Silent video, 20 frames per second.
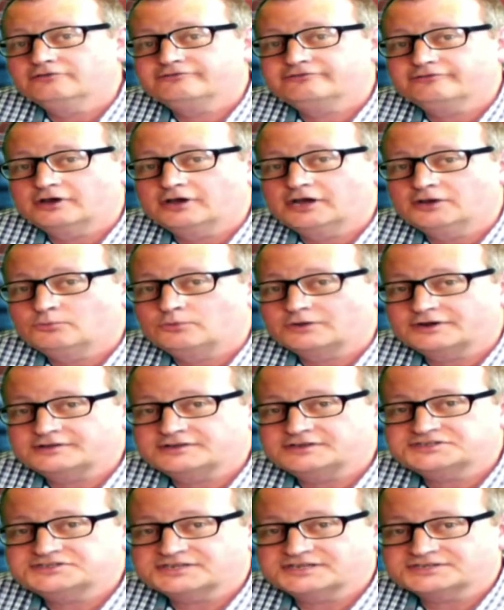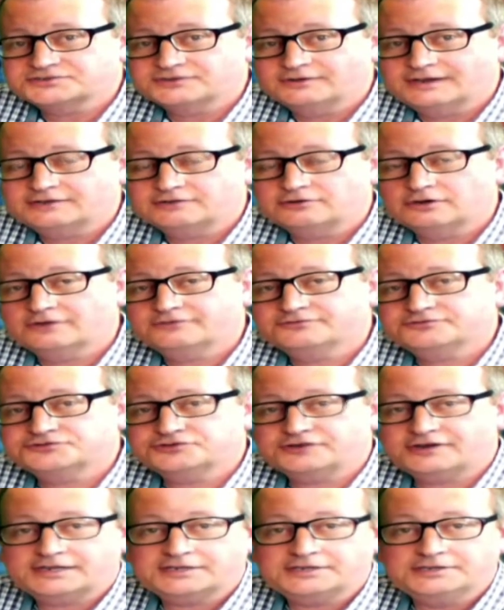one of these Cessna aircraft
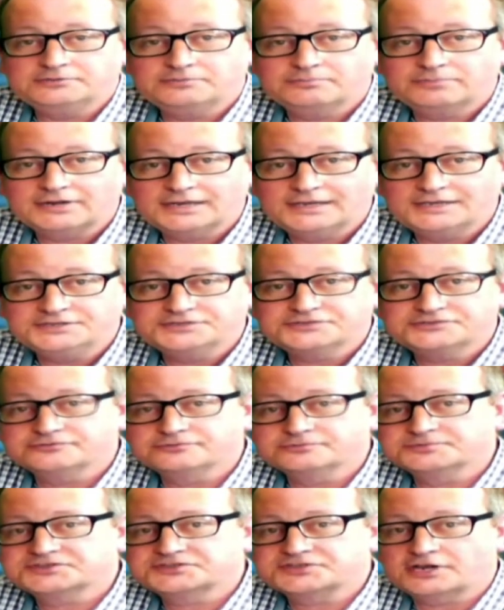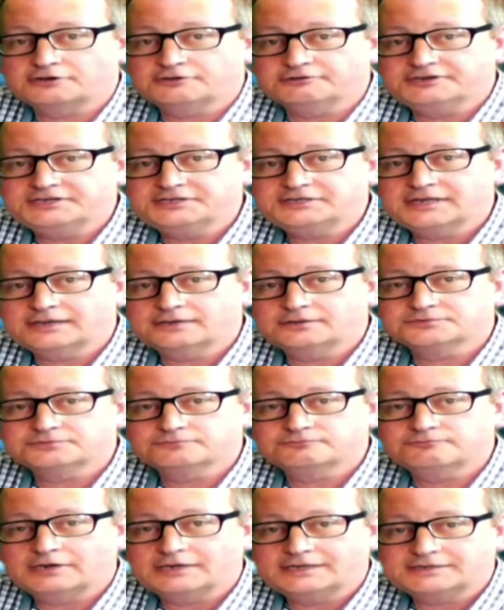tracking planes from Surrey
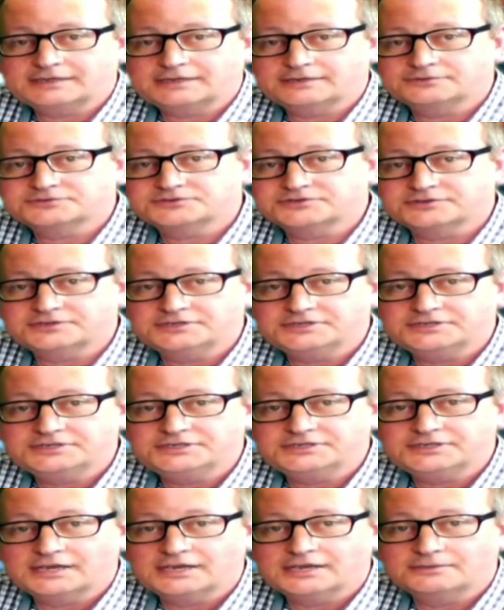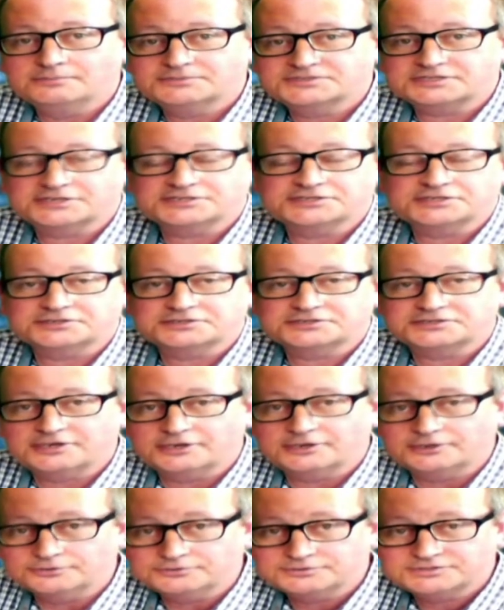right down to the Sussex
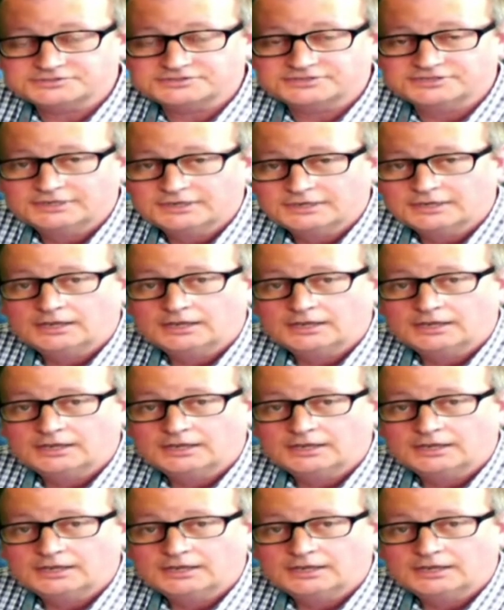coast.